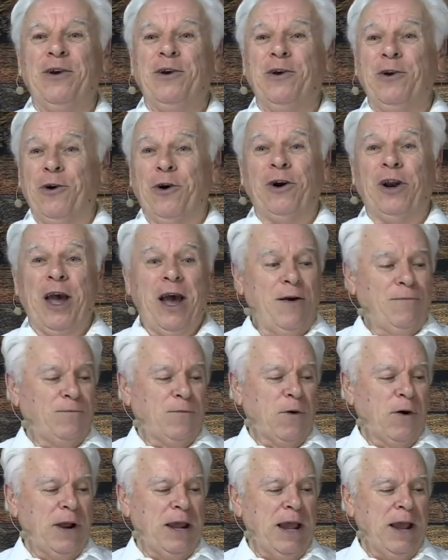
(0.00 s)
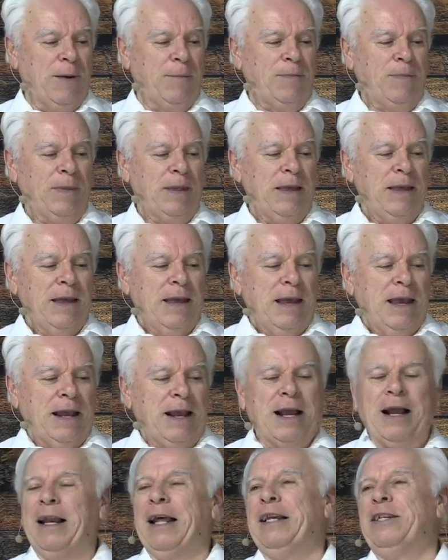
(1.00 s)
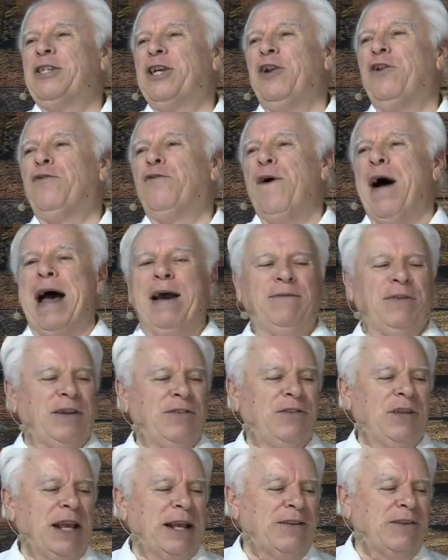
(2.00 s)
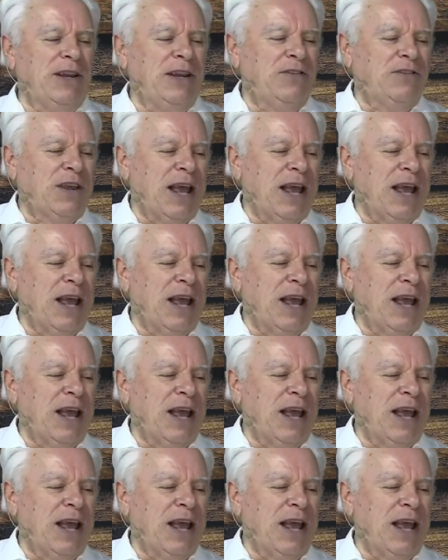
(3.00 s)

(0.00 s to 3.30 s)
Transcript: your love for Him. In Galatians 5 and 6, he